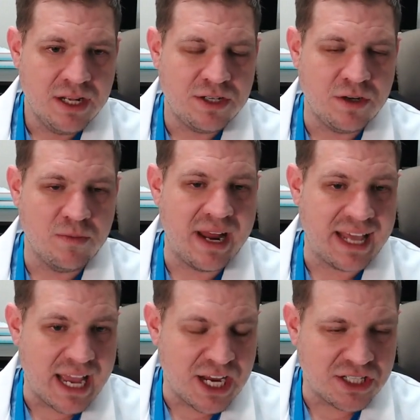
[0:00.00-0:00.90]
to
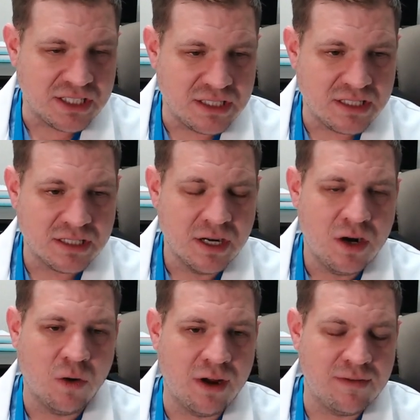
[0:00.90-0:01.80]
medications
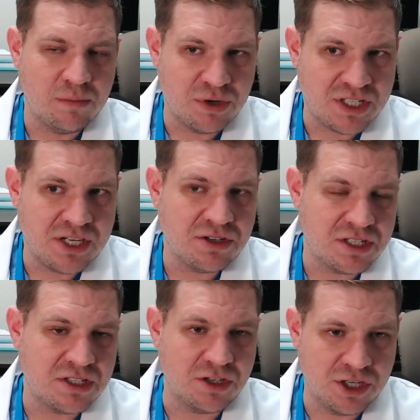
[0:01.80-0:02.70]
or even procedures
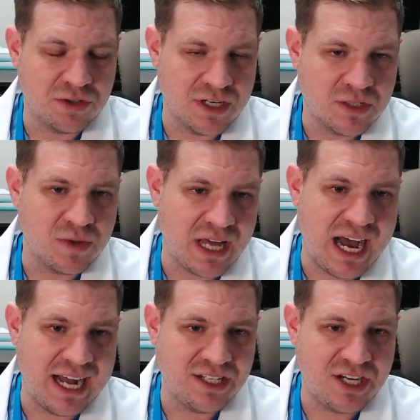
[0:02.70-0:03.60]
and surgeries with a
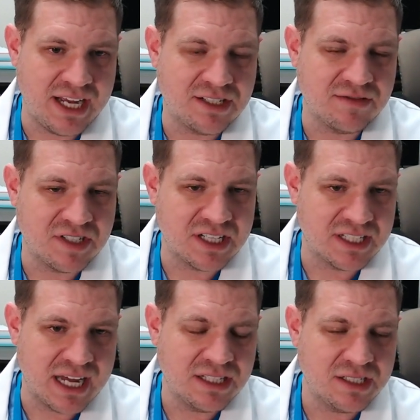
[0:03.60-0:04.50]
high chance of
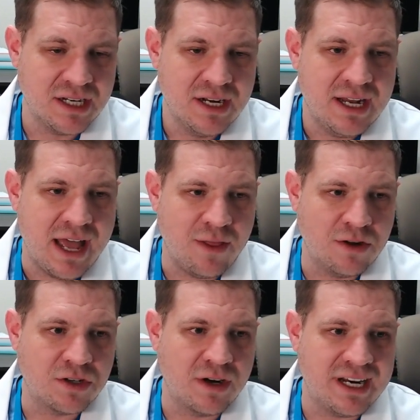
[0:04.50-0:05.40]
success. And
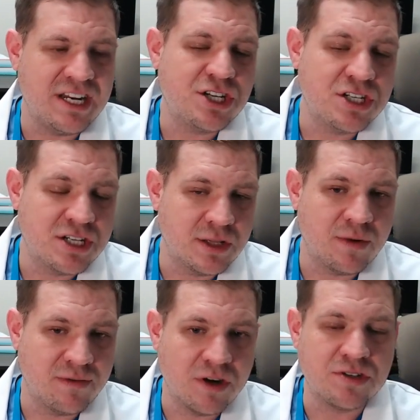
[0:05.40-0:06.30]
those are in addition to the
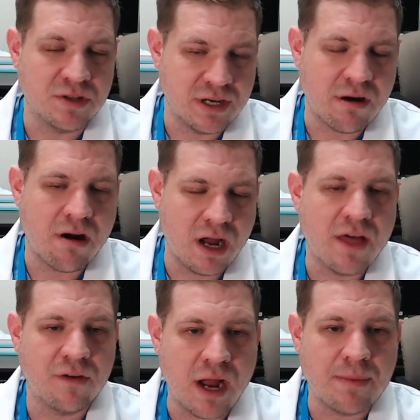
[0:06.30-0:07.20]
reversal, there are
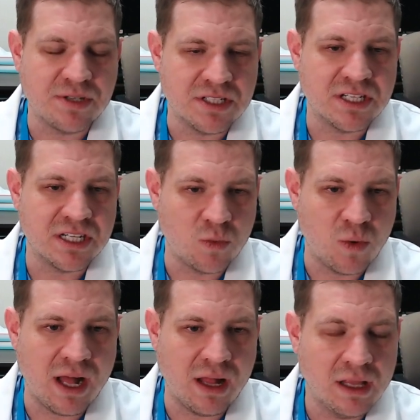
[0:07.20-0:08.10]
other options as
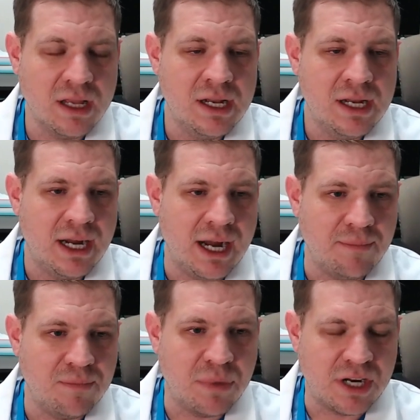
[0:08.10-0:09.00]
well.
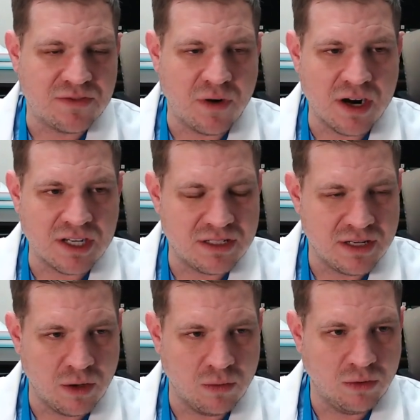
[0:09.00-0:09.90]
Um, but as far as
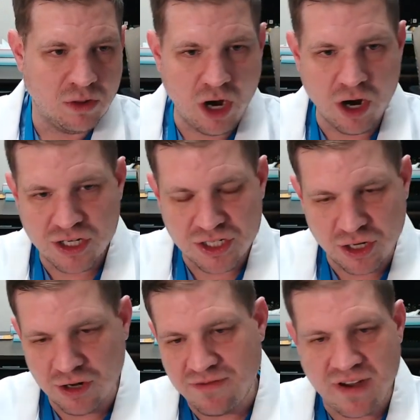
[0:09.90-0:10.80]
you know, large
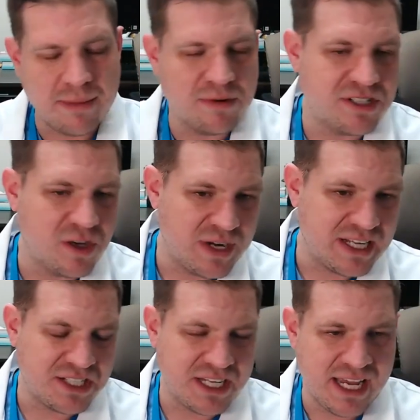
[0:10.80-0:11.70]
nerve fibers that we
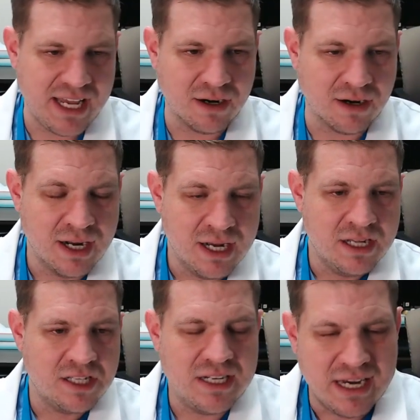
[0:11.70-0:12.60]
see or
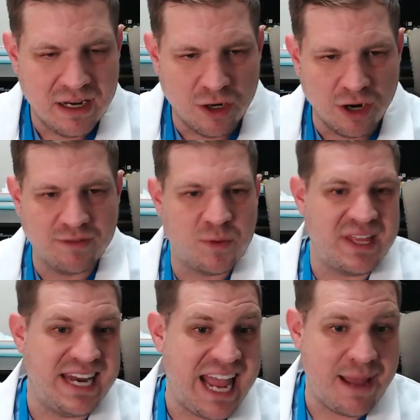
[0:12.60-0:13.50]
nerves with
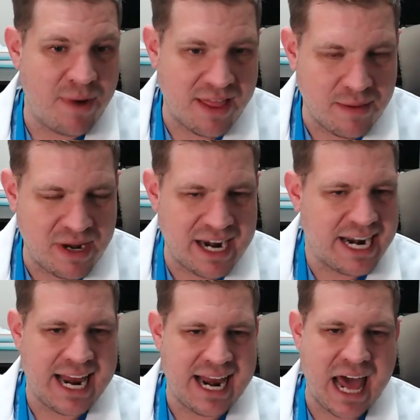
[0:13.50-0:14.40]
a name on them in
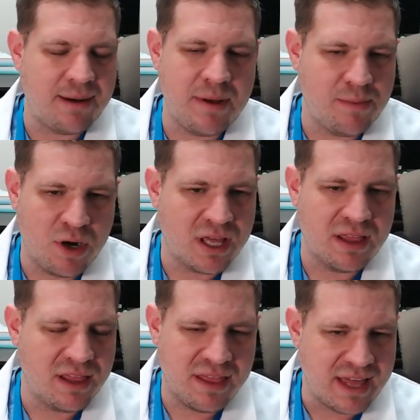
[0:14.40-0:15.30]
an anatomy book,
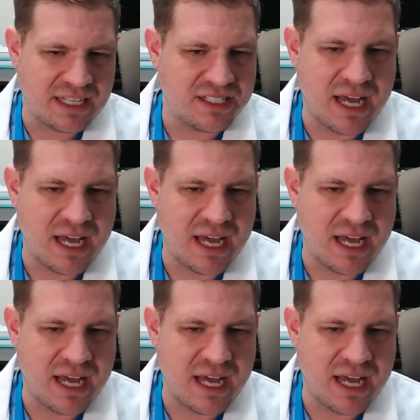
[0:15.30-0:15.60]
that's